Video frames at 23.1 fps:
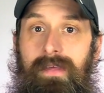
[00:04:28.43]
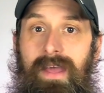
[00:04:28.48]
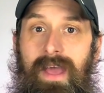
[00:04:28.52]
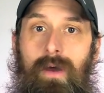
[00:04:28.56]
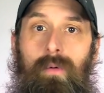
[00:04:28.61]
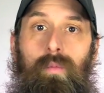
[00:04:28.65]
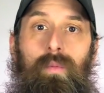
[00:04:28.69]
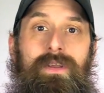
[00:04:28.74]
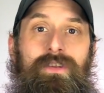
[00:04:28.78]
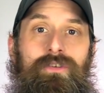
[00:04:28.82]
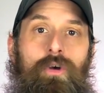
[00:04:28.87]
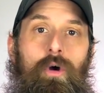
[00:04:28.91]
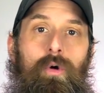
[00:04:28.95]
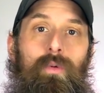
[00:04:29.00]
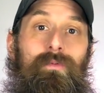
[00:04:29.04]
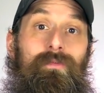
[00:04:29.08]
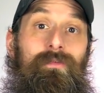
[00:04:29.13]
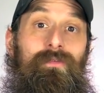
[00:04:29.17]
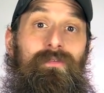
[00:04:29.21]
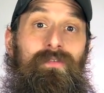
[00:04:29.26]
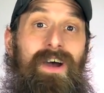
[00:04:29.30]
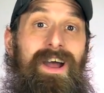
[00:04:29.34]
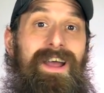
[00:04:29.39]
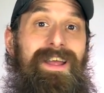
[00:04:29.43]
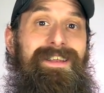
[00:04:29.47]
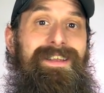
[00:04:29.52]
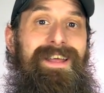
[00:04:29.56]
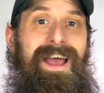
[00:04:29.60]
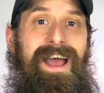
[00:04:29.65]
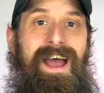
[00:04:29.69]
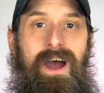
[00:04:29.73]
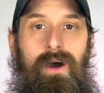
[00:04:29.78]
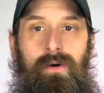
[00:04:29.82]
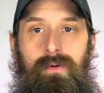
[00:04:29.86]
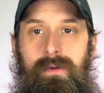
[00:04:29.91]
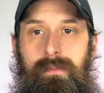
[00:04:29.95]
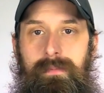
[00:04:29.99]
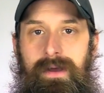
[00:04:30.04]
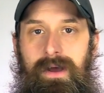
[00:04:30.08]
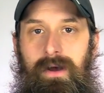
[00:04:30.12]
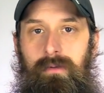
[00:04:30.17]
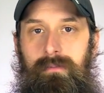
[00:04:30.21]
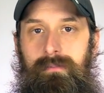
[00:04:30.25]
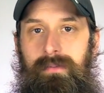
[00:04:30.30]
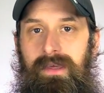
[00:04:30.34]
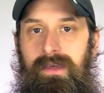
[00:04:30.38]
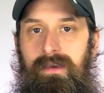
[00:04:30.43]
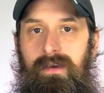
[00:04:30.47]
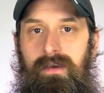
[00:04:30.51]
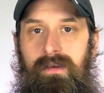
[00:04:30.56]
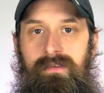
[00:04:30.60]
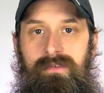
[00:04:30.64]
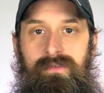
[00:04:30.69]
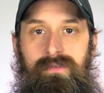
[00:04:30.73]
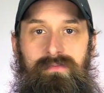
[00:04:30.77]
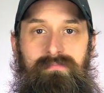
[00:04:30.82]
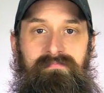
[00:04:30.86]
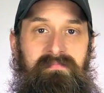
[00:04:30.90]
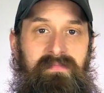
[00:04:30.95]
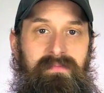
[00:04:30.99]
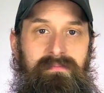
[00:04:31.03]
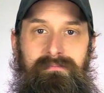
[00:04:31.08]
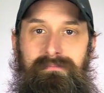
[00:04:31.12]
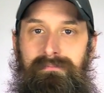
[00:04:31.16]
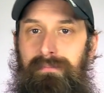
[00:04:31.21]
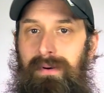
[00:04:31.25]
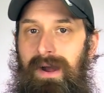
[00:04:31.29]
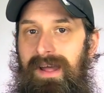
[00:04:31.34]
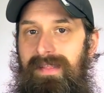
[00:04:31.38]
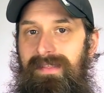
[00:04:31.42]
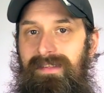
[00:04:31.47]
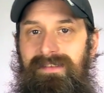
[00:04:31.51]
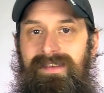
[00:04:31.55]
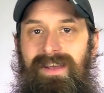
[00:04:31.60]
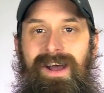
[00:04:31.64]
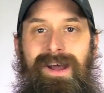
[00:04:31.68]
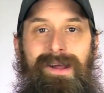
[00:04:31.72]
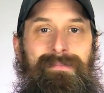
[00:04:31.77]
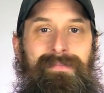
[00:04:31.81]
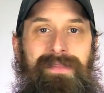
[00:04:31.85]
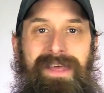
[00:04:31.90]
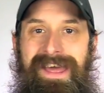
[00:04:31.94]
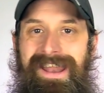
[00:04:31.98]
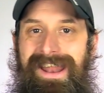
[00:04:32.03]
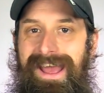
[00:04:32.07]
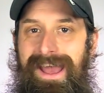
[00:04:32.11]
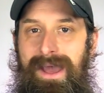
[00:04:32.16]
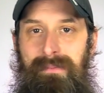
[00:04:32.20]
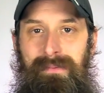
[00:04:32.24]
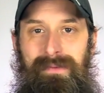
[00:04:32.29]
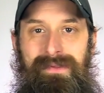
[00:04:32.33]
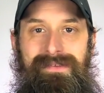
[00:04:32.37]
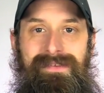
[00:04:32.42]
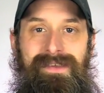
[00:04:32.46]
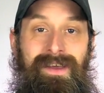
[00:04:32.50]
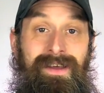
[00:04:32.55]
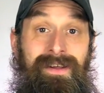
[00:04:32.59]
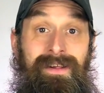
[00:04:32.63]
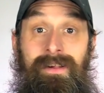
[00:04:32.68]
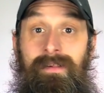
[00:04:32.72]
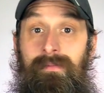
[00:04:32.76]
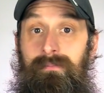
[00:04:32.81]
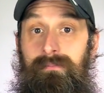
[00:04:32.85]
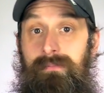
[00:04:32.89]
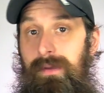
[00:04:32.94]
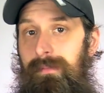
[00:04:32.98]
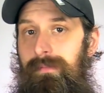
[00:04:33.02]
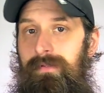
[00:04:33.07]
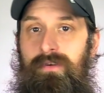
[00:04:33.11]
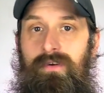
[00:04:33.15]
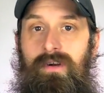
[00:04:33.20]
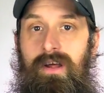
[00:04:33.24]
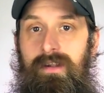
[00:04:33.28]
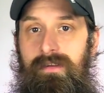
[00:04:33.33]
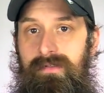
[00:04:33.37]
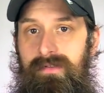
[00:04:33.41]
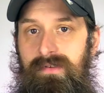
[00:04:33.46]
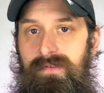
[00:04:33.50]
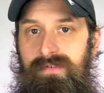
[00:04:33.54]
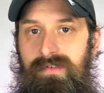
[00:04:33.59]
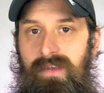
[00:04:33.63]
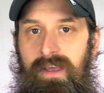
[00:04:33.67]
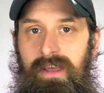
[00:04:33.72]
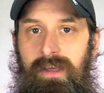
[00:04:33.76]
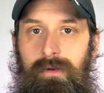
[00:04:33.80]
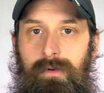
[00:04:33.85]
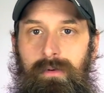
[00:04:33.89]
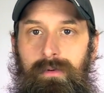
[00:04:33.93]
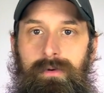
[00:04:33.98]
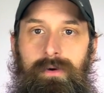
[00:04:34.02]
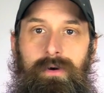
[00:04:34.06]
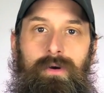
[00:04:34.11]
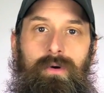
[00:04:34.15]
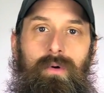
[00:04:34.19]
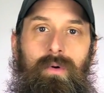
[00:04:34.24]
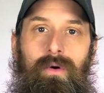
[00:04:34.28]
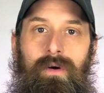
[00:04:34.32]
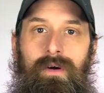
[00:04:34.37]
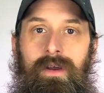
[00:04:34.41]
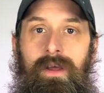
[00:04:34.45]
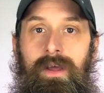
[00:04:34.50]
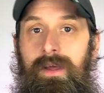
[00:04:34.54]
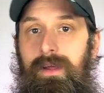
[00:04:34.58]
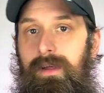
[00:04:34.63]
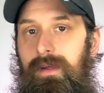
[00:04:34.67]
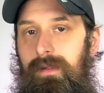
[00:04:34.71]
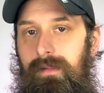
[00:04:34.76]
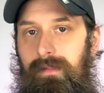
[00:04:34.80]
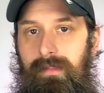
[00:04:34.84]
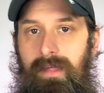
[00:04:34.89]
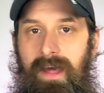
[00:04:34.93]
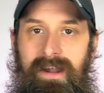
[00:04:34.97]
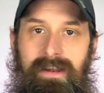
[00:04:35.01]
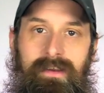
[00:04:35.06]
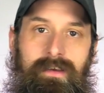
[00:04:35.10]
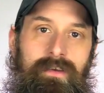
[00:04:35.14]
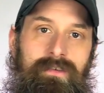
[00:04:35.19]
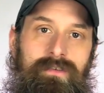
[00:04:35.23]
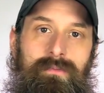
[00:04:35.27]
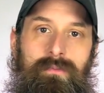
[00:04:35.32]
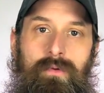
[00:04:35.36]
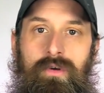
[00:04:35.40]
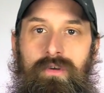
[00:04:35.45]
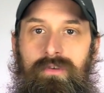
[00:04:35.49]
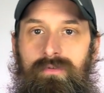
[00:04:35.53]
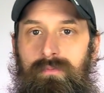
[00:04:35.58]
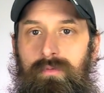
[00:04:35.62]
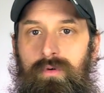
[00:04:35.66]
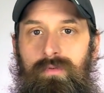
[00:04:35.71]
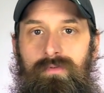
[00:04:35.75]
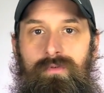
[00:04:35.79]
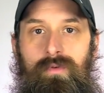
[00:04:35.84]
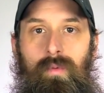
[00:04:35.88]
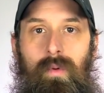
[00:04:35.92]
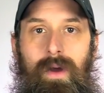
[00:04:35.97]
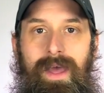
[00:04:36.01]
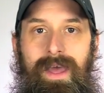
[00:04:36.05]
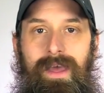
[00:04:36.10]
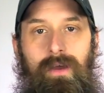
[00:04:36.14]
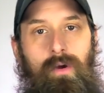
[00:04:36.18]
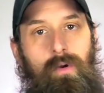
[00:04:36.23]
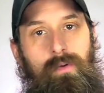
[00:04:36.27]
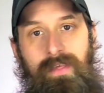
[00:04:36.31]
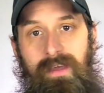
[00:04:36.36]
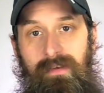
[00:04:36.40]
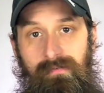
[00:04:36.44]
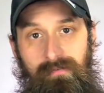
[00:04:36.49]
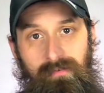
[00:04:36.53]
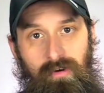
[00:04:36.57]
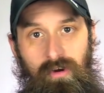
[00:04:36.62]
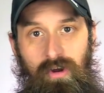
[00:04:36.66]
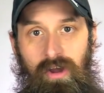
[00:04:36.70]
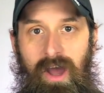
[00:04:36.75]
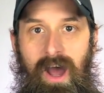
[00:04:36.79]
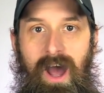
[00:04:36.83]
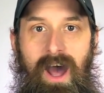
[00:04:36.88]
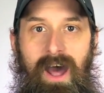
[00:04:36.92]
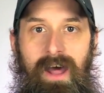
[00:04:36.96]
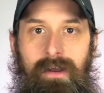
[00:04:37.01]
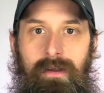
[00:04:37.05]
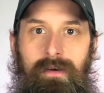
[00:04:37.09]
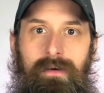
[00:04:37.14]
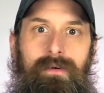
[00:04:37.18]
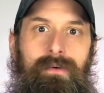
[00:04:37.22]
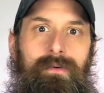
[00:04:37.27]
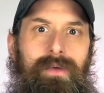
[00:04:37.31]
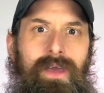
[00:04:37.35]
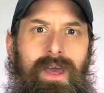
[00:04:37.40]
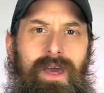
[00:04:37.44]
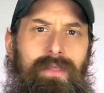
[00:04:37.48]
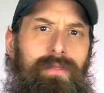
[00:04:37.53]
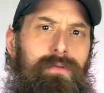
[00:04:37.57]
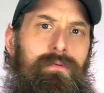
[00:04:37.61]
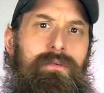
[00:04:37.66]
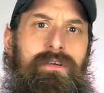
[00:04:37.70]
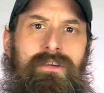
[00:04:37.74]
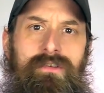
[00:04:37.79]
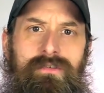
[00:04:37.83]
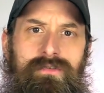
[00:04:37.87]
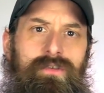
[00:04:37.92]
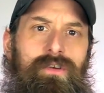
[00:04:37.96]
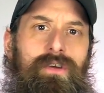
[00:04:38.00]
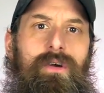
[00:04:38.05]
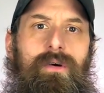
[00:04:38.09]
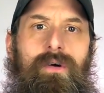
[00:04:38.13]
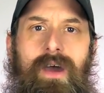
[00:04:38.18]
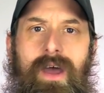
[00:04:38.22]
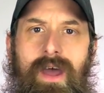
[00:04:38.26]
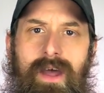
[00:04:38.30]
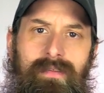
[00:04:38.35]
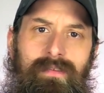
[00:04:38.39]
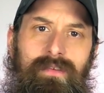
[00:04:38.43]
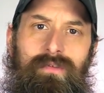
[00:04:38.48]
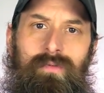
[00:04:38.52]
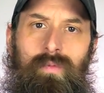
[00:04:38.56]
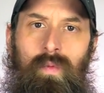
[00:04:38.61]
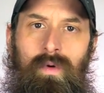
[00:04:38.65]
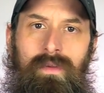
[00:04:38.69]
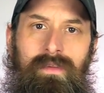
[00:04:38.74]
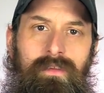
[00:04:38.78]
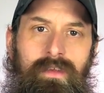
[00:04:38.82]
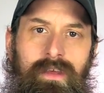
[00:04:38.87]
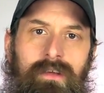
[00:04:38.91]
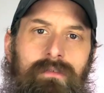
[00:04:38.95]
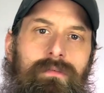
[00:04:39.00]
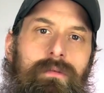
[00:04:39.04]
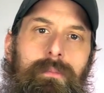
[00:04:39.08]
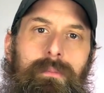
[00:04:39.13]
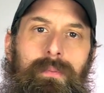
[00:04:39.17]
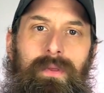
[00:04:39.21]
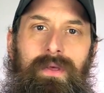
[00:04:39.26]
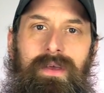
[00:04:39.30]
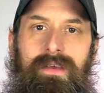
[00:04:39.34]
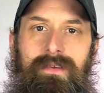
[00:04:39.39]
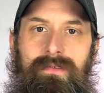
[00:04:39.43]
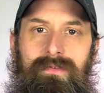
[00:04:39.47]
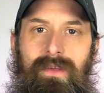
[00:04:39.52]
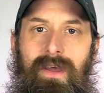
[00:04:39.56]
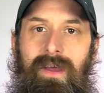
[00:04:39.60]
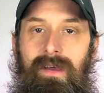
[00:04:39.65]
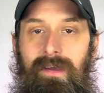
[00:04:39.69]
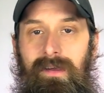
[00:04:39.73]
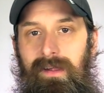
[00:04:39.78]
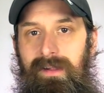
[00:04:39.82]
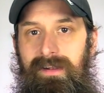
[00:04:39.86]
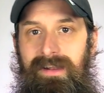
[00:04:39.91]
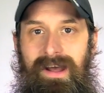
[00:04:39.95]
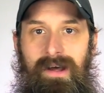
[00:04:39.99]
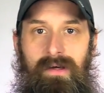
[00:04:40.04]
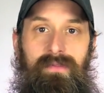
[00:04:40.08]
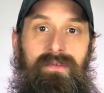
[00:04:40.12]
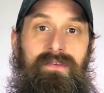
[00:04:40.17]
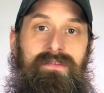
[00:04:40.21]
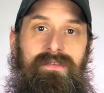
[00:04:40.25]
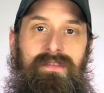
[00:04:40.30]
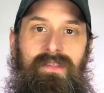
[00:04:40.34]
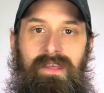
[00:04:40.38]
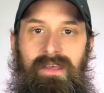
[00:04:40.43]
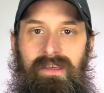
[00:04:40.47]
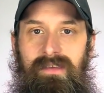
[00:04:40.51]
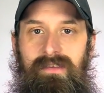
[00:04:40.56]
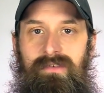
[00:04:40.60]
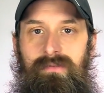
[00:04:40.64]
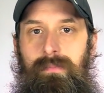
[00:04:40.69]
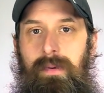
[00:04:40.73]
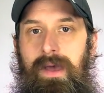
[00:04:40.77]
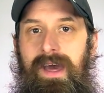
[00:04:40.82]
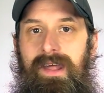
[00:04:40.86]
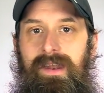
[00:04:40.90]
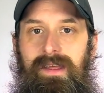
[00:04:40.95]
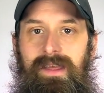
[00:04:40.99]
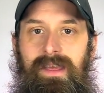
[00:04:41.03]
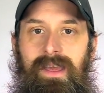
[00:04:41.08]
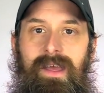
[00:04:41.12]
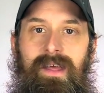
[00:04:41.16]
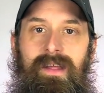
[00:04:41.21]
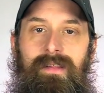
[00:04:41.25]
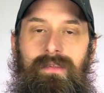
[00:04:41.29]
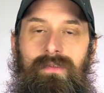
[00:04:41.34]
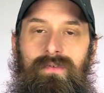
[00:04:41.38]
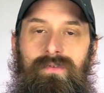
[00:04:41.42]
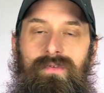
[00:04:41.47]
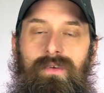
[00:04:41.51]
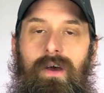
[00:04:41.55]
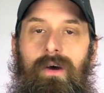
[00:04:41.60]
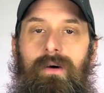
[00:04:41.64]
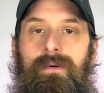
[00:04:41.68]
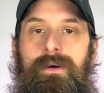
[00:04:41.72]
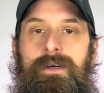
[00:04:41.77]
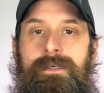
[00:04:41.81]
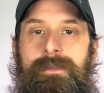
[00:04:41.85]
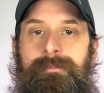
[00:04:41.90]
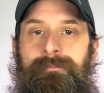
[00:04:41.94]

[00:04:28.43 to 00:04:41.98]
and we don't find out about, because by the time that happens, maybe they're on to the second owner, or that customer has moved away, or they forgot, oh yeah, 3 years ago I had this one link replaced and now this link is bad again. So